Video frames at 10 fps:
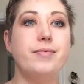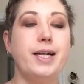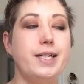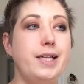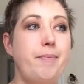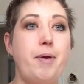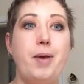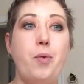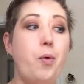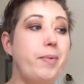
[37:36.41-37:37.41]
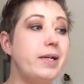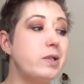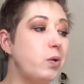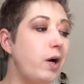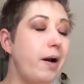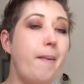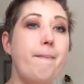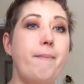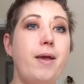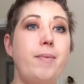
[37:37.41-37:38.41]
like I say, maybe I won't be as sore,
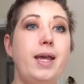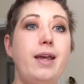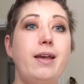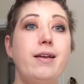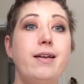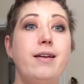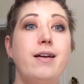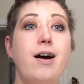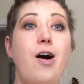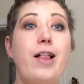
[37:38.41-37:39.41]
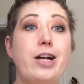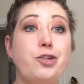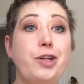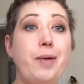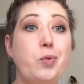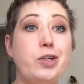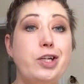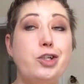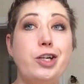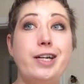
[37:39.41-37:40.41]
maybe I'll actually get more
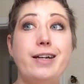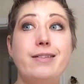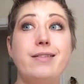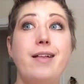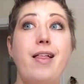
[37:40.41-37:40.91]
stitching done,